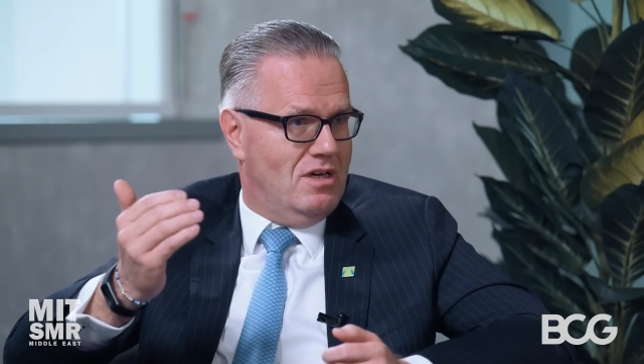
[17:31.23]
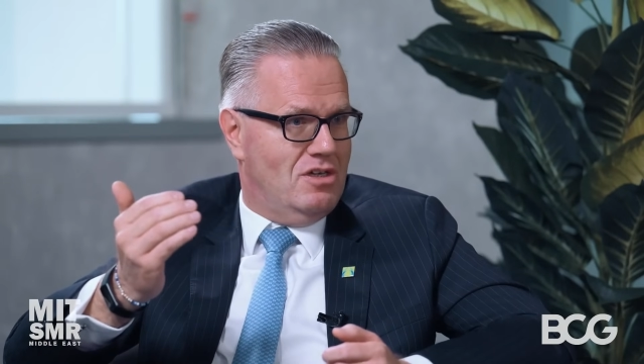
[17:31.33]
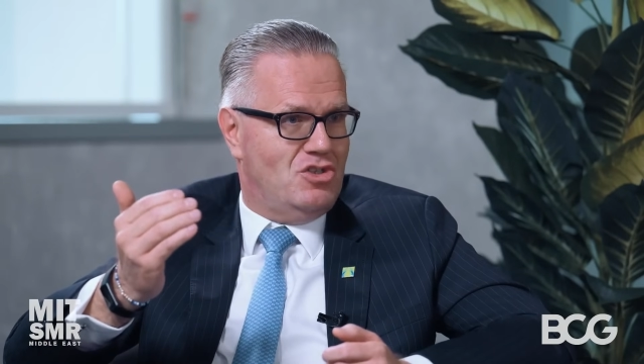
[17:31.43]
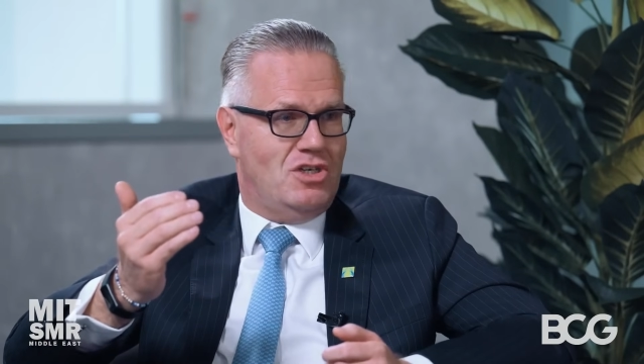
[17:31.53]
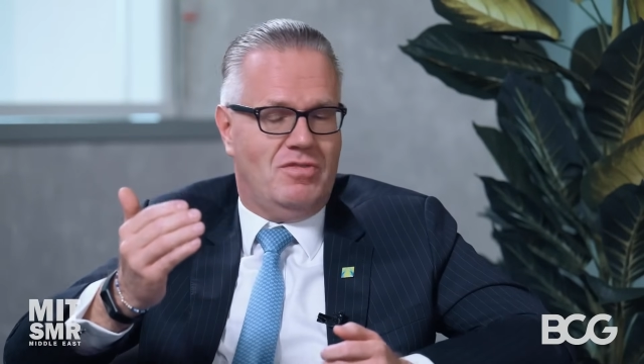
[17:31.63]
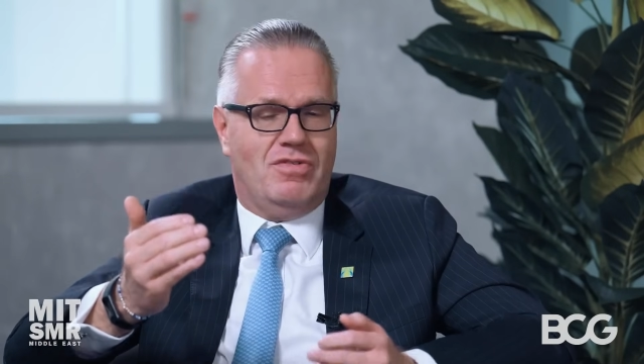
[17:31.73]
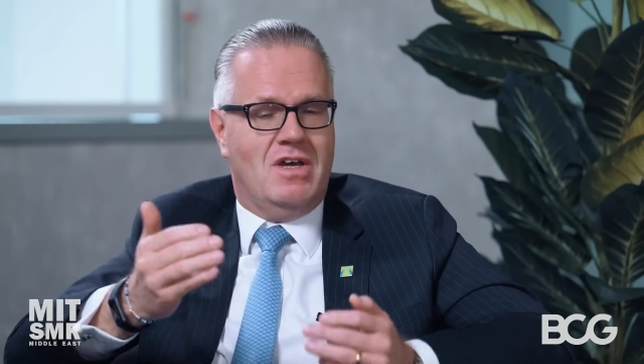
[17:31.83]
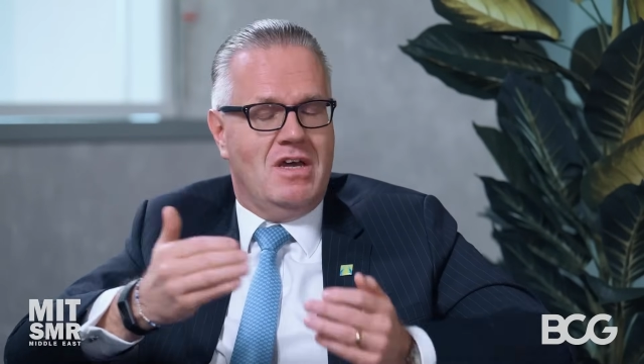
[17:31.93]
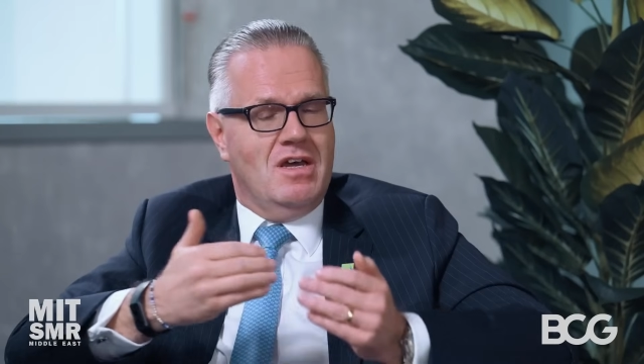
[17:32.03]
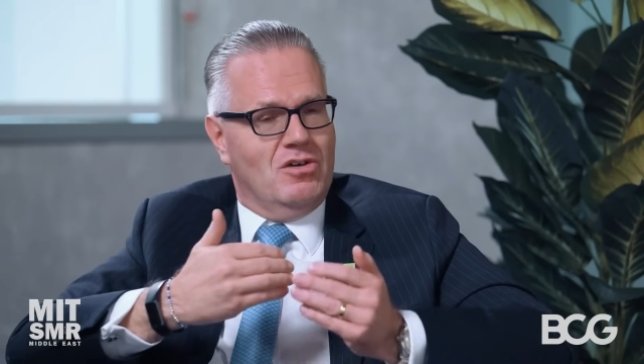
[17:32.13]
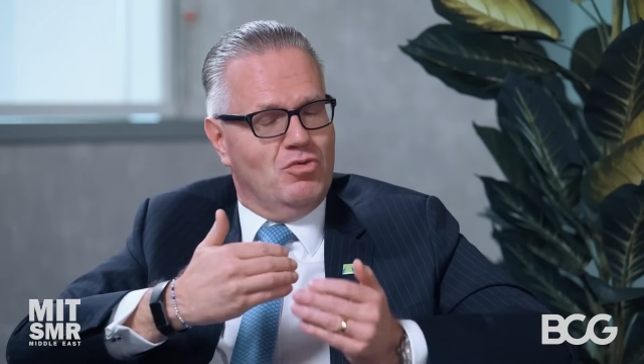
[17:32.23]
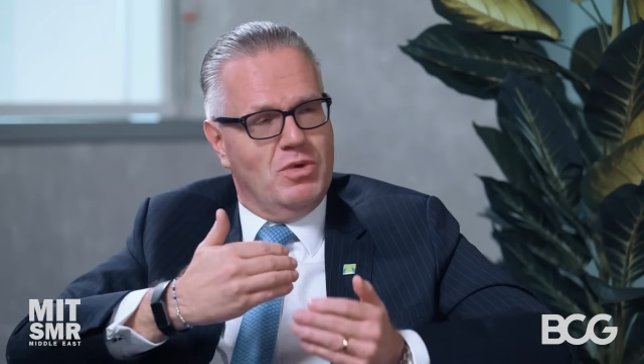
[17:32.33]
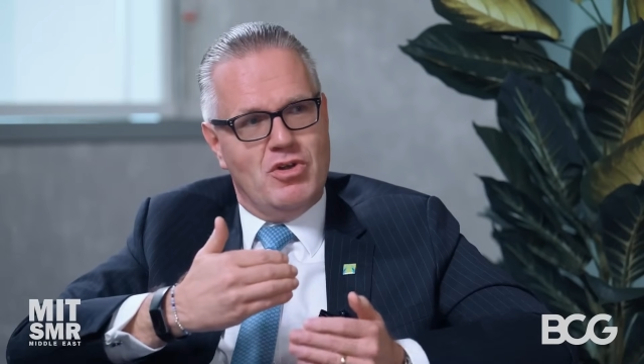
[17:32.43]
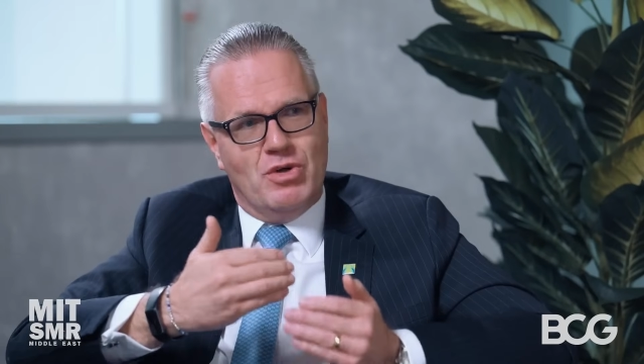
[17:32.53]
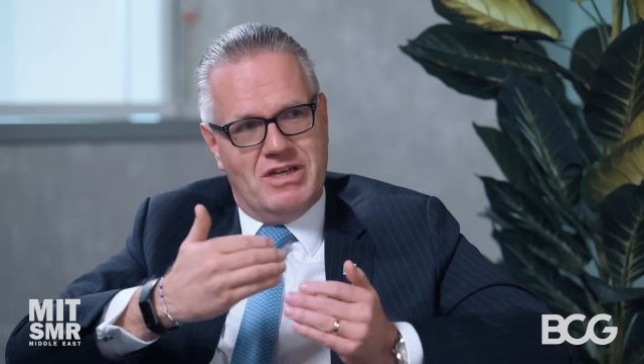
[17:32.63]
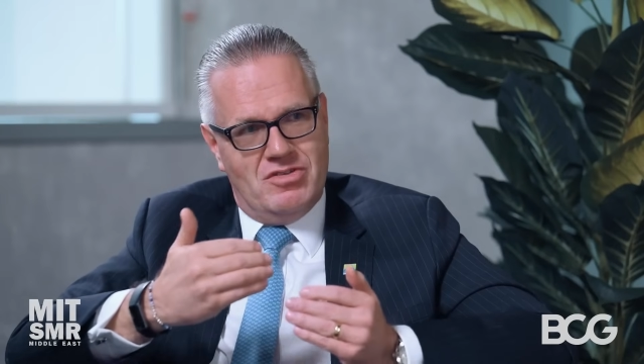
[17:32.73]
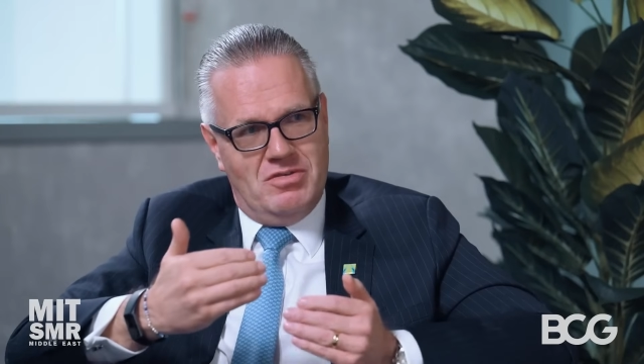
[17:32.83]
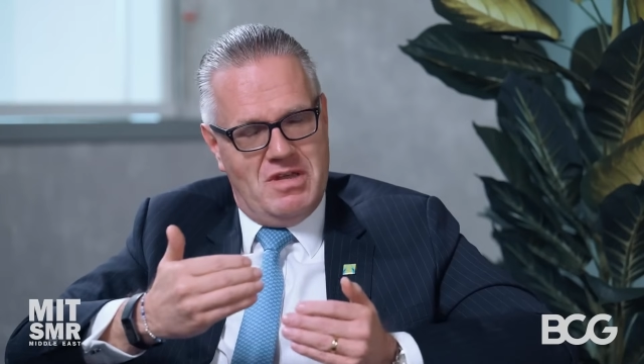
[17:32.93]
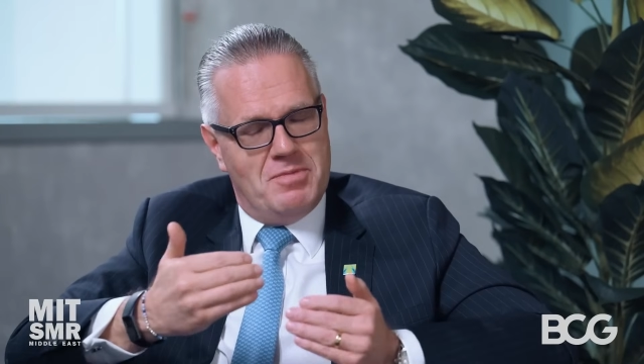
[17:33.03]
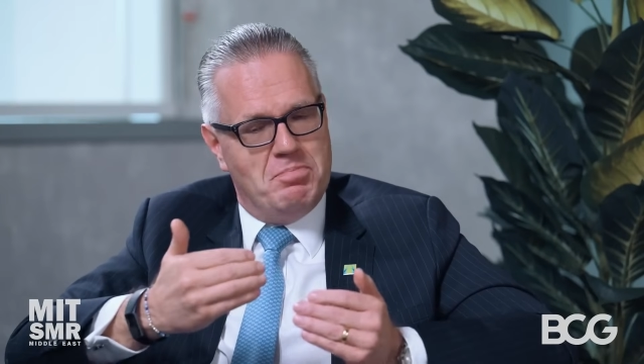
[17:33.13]
achieve. Because when you look
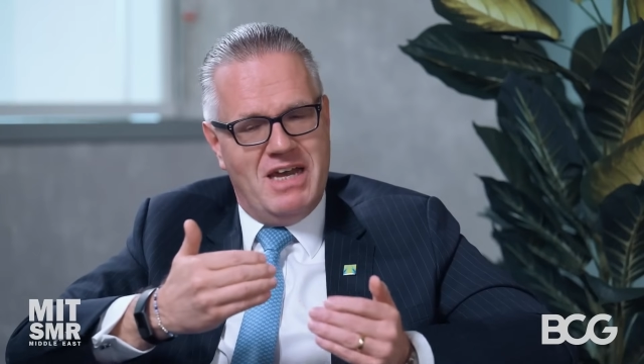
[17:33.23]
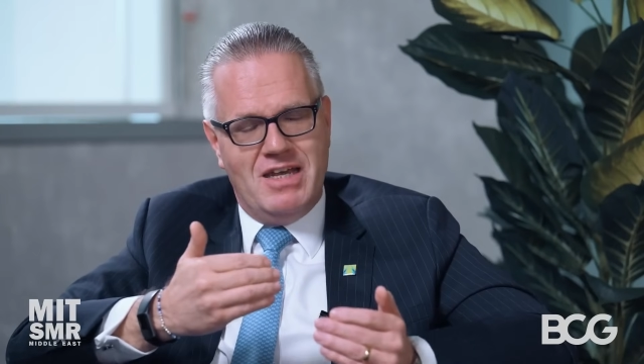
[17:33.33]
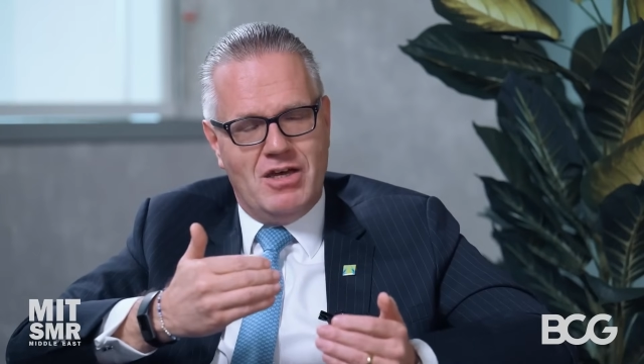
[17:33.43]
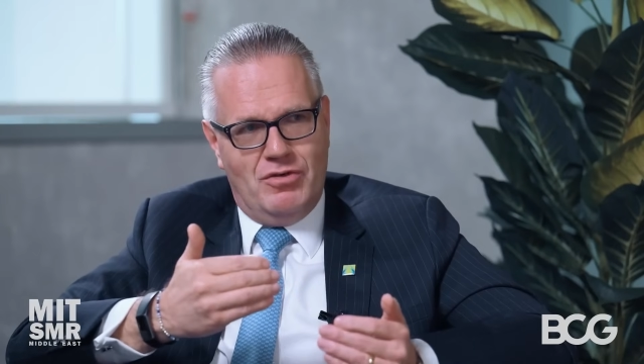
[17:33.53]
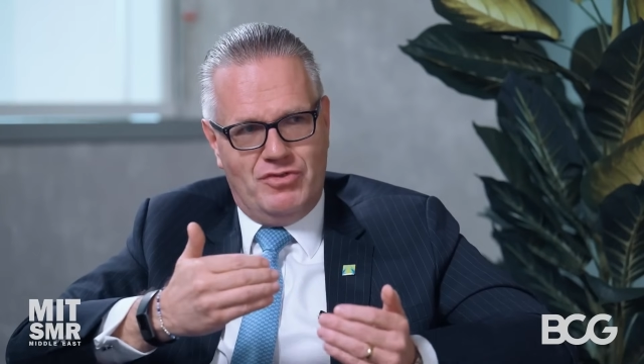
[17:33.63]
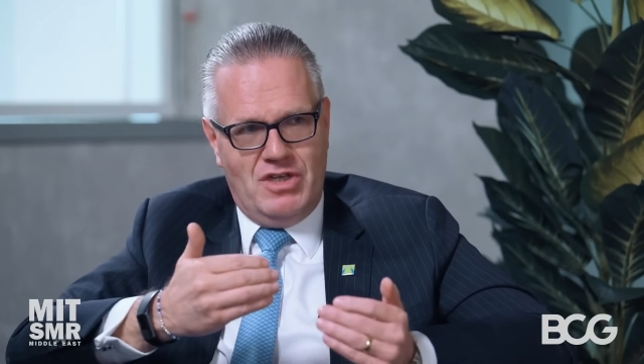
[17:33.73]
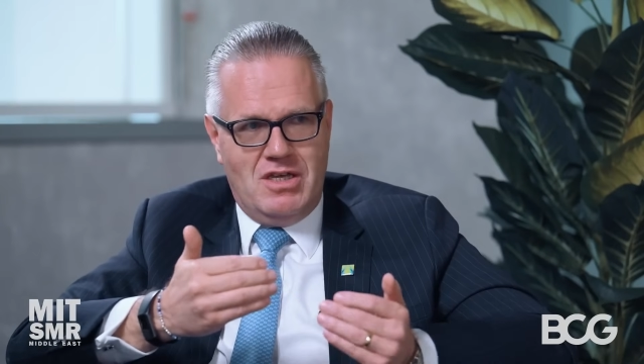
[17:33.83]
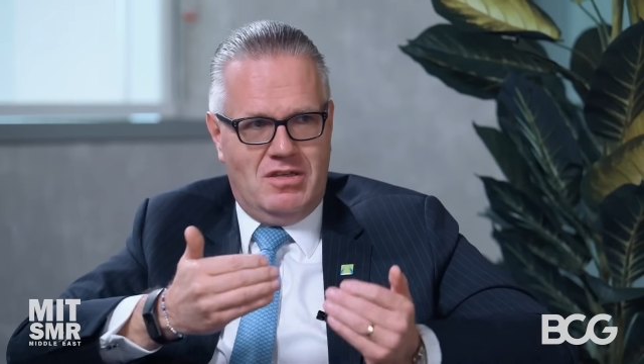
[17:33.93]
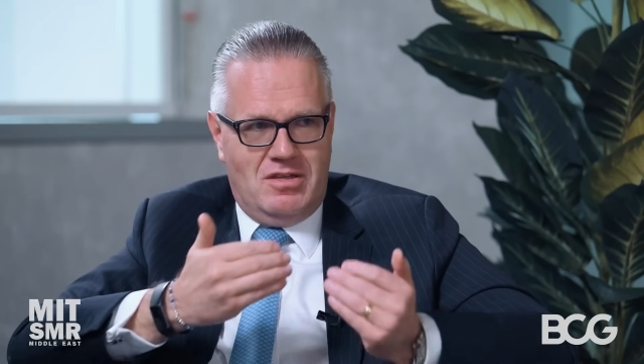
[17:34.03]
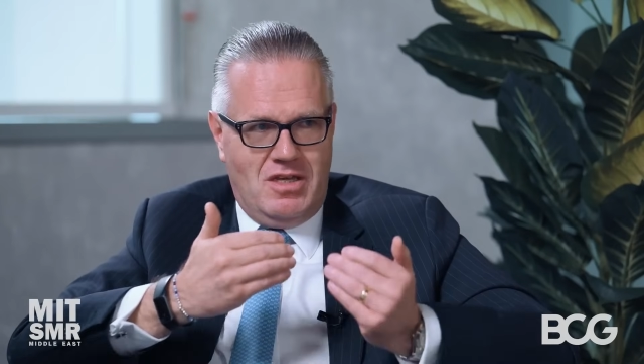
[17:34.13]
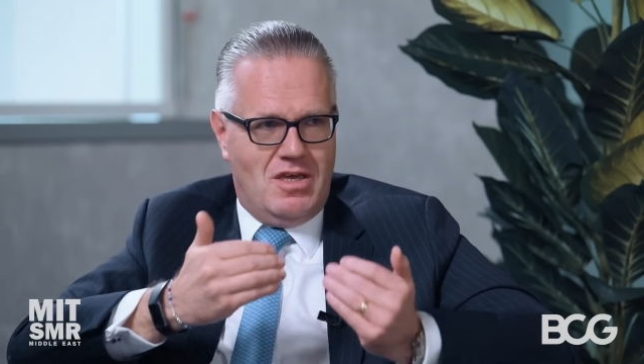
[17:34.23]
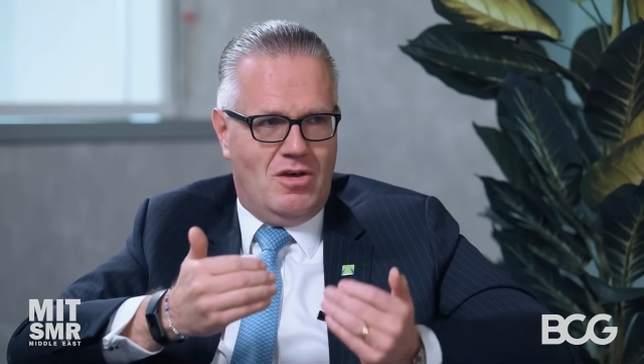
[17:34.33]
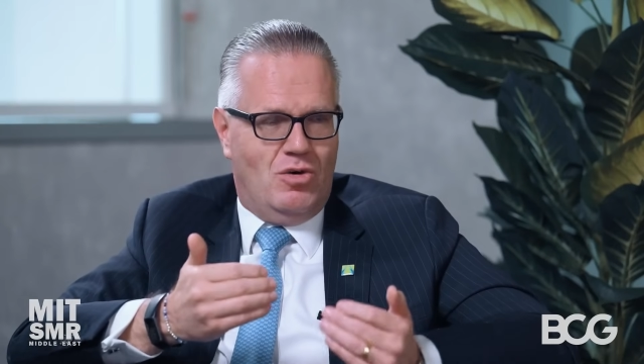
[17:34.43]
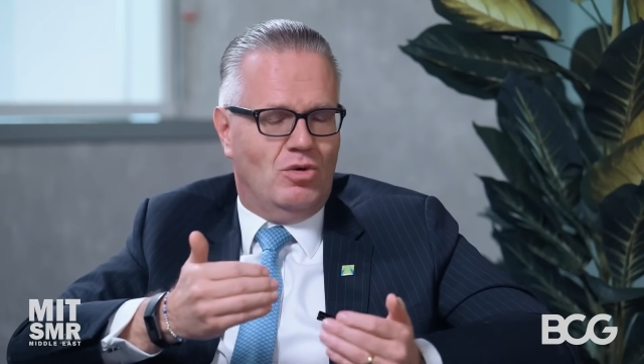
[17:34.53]
at many of the